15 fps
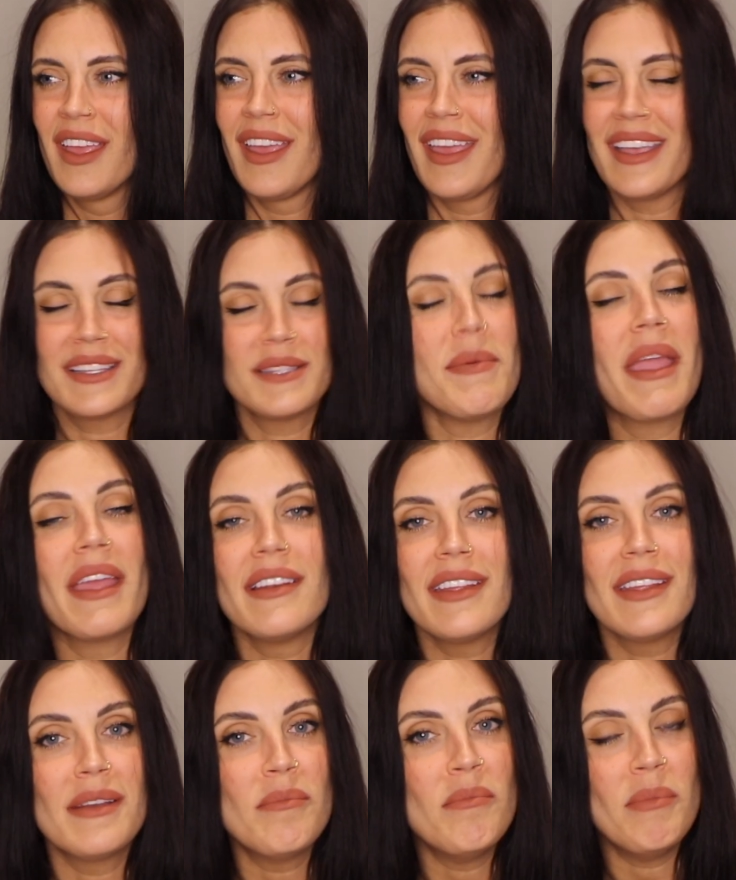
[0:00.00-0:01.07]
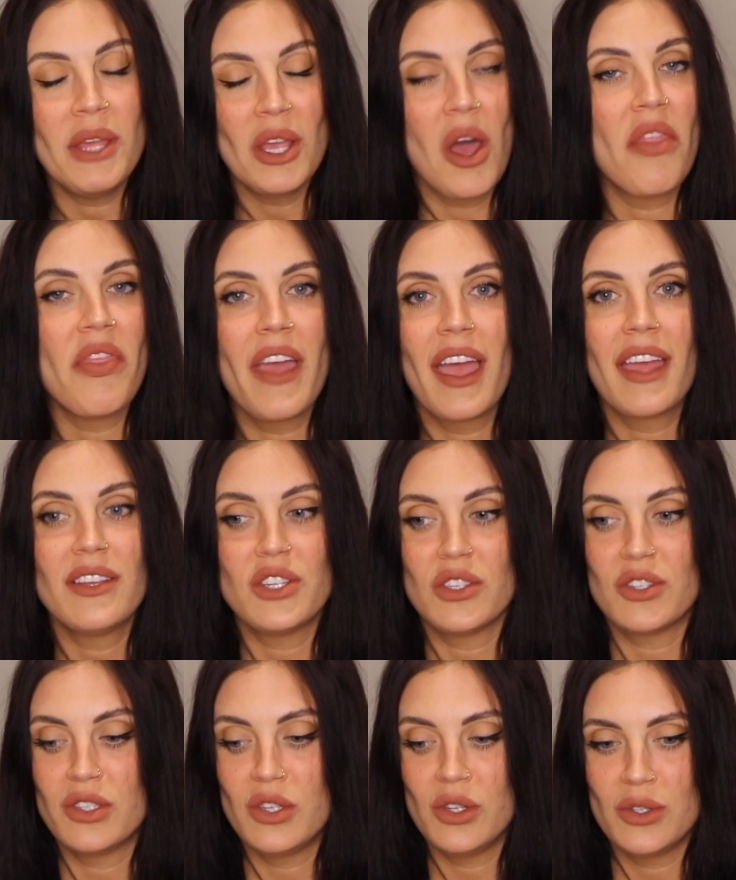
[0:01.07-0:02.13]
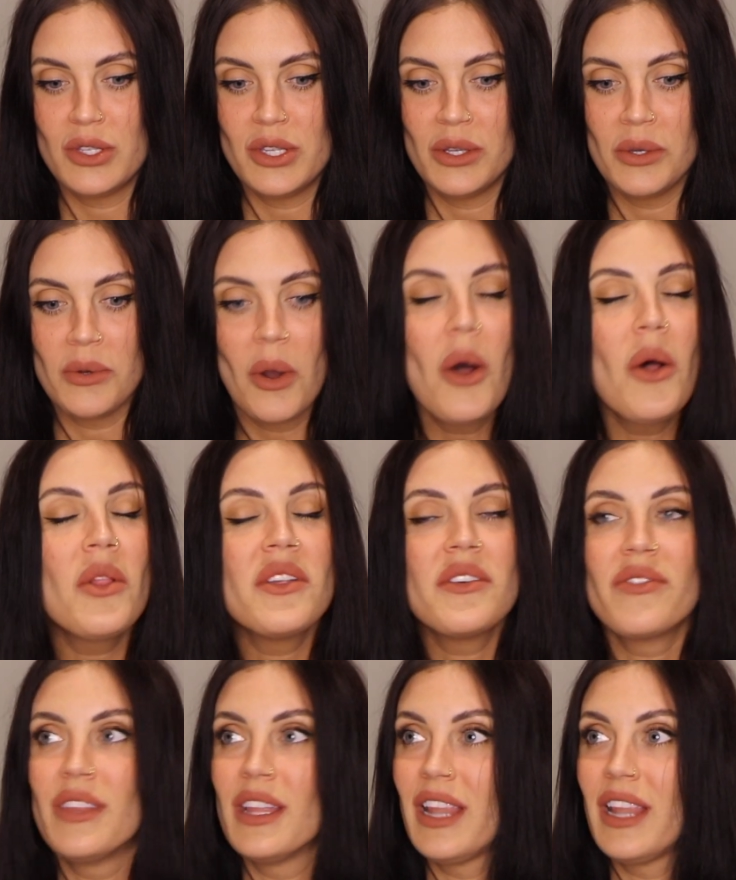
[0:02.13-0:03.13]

expanded beyond that just due to all of the